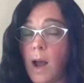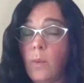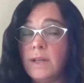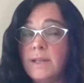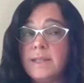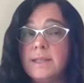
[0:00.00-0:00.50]

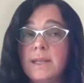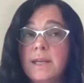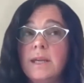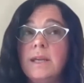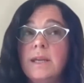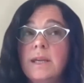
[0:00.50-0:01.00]
I want to
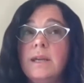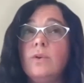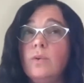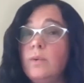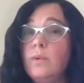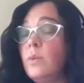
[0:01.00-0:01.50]
see
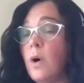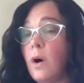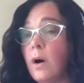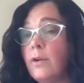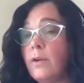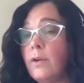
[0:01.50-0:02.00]
who
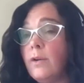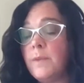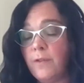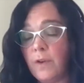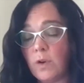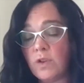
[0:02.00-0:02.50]
you are
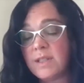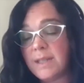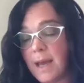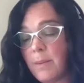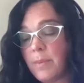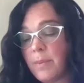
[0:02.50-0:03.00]
from the
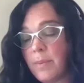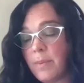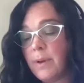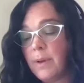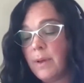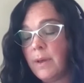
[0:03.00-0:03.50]
first step,
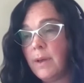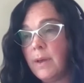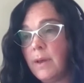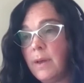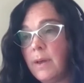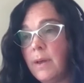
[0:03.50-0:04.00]

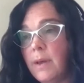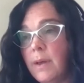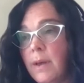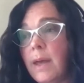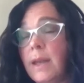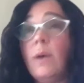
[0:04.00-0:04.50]

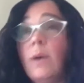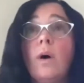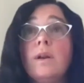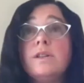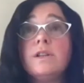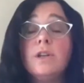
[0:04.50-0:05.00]
and I
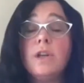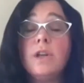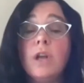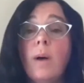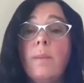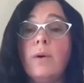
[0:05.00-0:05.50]
want to
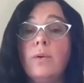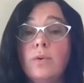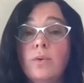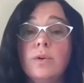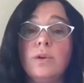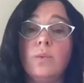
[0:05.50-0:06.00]
know
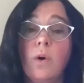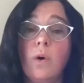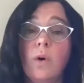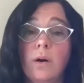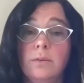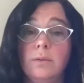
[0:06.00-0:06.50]
about who
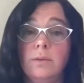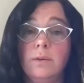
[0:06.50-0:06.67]
you are.